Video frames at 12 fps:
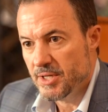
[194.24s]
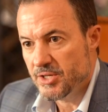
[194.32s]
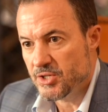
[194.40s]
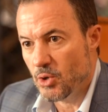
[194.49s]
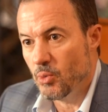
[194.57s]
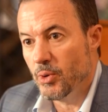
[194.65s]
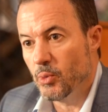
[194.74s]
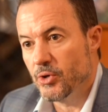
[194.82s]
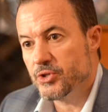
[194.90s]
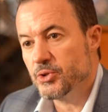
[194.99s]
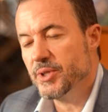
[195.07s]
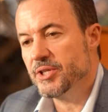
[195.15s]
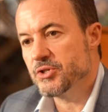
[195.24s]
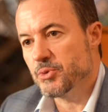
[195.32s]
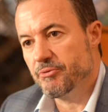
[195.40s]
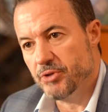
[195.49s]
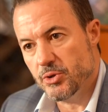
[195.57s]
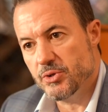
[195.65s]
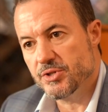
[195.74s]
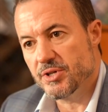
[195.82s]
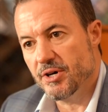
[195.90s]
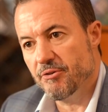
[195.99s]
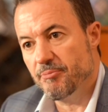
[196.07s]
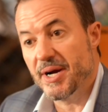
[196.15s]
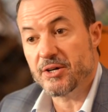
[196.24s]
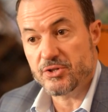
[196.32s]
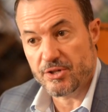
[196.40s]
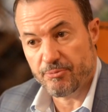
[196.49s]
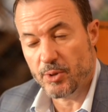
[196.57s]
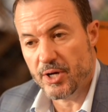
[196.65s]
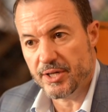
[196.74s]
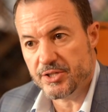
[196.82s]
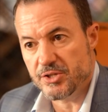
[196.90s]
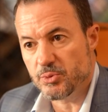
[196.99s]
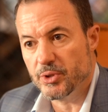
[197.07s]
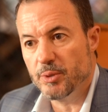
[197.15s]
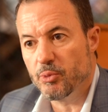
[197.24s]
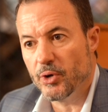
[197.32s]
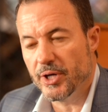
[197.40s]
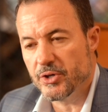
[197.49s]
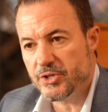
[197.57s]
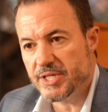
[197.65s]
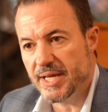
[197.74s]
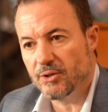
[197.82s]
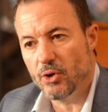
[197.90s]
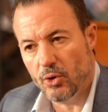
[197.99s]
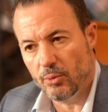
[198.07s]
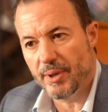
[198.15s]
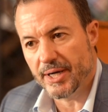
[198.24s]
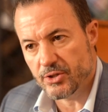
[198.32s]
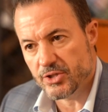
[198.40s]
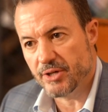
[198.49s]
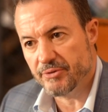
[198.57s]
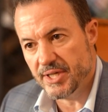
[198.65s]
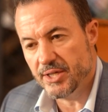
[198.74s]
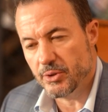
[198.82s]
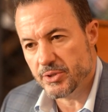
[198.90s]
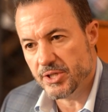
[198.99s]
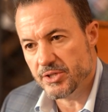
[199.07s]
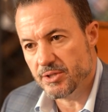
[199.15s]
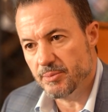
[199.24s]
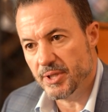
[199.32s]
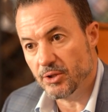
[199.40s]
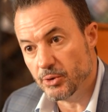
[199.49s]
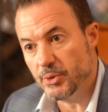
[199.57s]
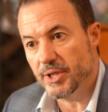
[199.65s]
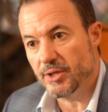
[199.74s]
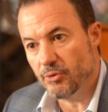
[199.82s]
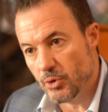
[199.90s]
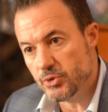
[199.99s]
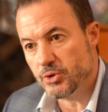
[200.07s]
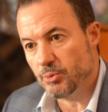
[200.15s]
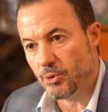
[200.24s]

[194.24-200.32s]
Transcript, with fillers: So when we're doing these reviews of Microsoft products, it's really important to understand the whole Microsoft ecosystem, including those two